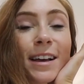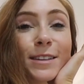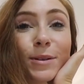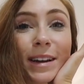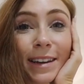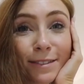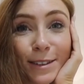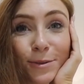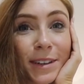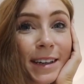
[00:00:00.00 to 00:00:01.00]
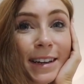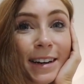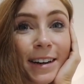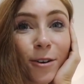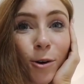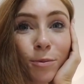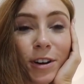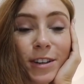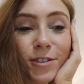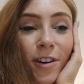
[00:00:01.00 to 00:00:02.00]
So I'll leave this one here. Hope
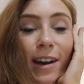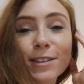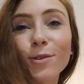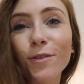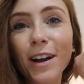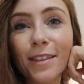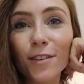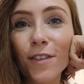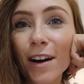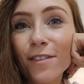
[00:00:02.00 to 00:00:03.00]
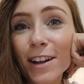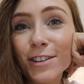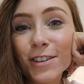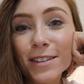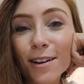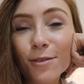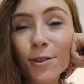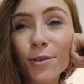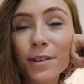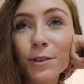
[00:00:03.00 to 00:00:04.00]
you're enjoying. Don't forget the Farfetch discount
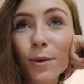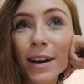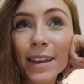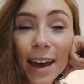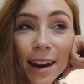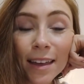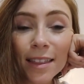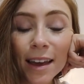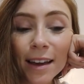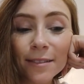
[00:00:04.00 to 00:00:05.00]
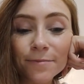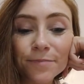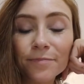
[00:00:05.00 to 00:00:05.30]
code if you want to get anything.